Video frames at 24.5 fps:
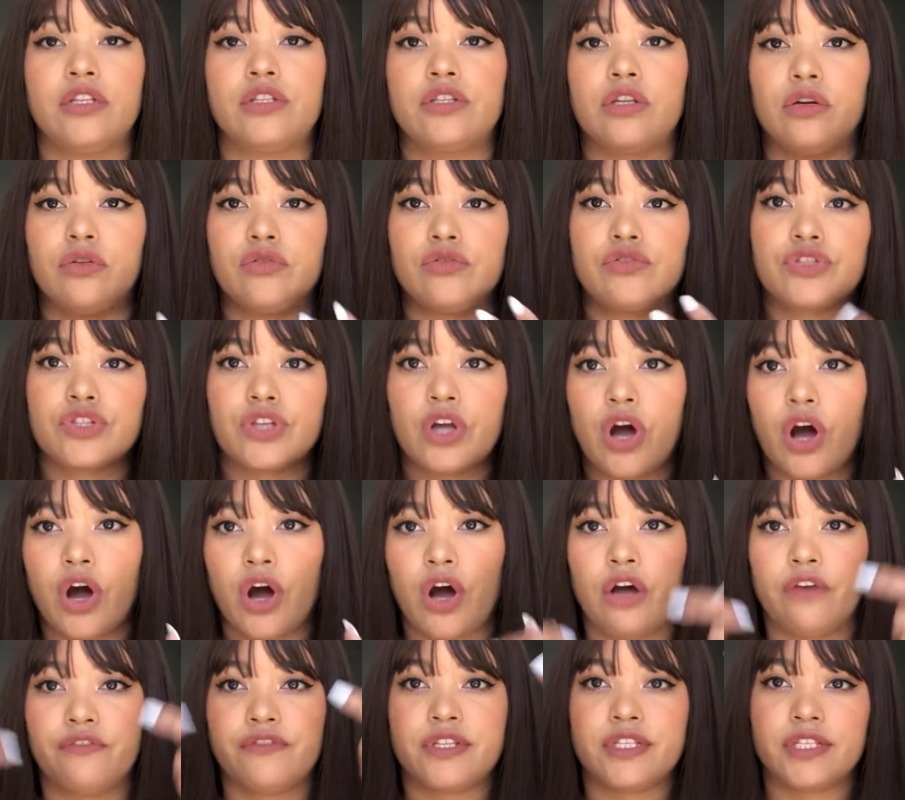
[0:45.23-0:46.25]
so
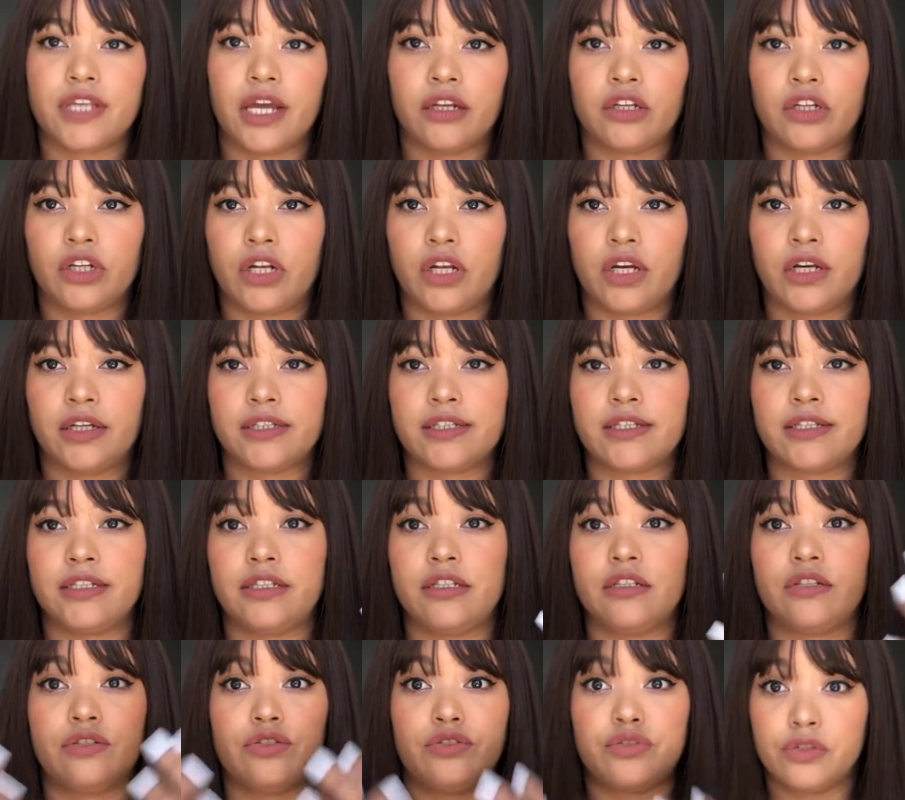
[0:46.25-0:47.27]
scarves,
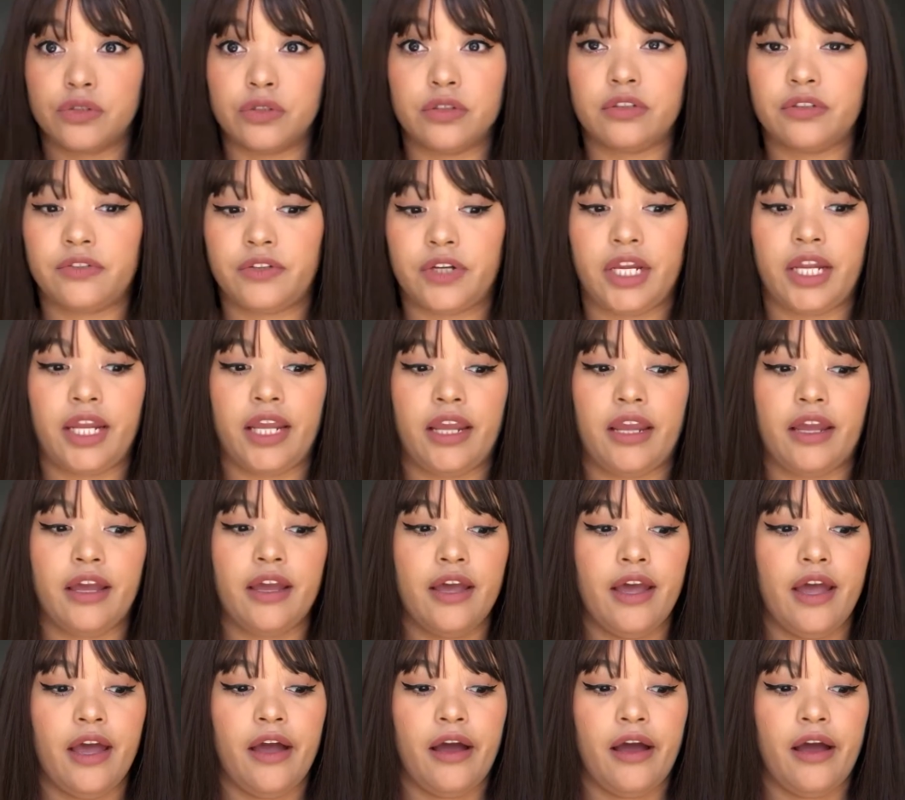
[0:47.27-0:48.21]
sunglasses, jewelry,